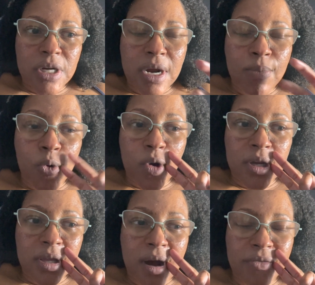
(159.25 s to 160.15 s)
I'm going
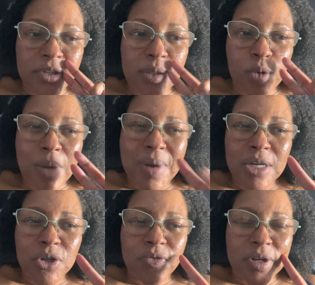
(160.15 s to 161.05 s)
in the office tomorrow. I'm
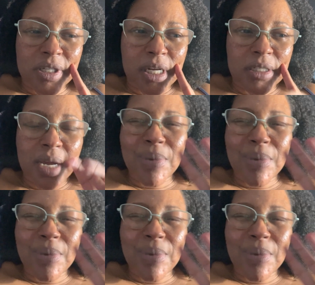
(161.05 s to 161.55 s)
not sure if I'll stay all day,